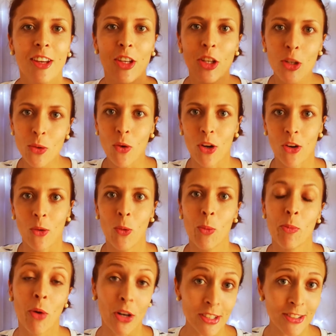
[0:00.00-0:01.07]
you are
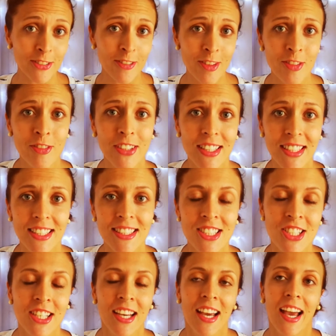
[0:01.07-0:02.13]
all part of the
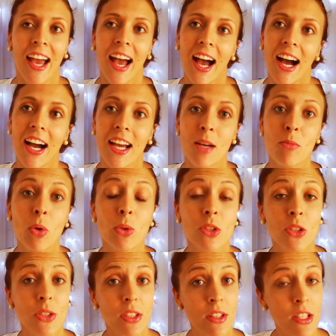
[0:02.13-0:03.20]
village. I am
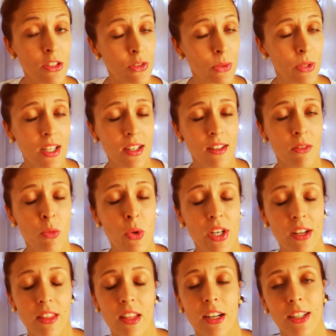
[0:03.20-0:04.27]
also the doula
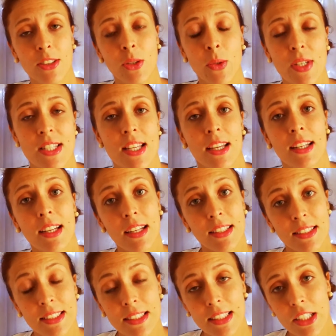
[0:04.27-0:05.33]
work that I do is at
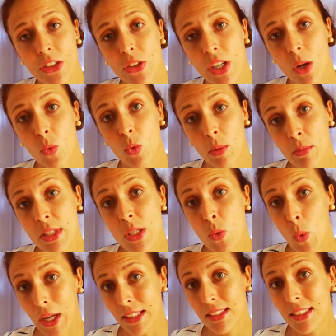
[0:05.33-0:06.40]
Asteria Women's
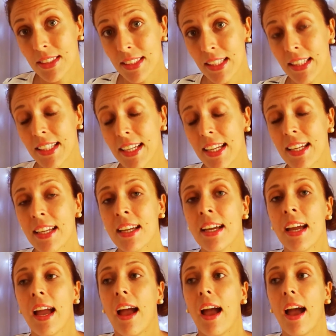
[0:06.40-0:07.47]
Wellness Clinic,
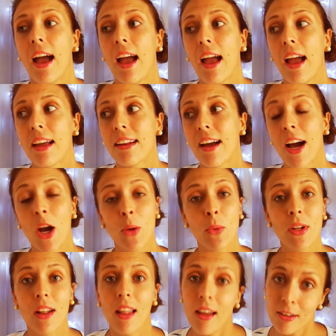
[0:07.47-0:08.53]
and I
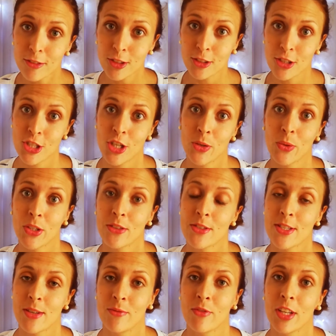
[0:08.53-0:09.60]
would love to show
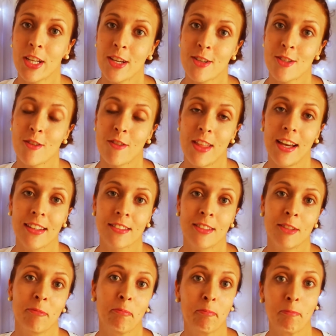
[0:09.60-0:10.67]
you some videos of
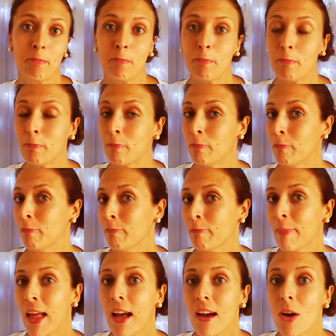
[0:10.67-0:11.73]
that.
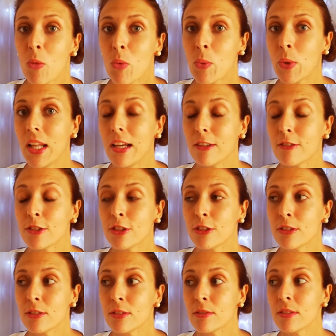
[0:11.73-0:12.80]
We would love
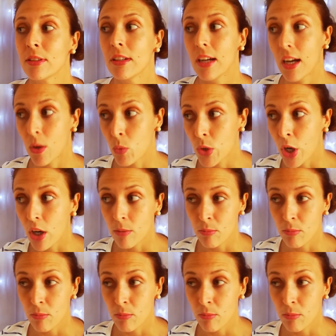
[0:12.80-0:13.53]
to, I would,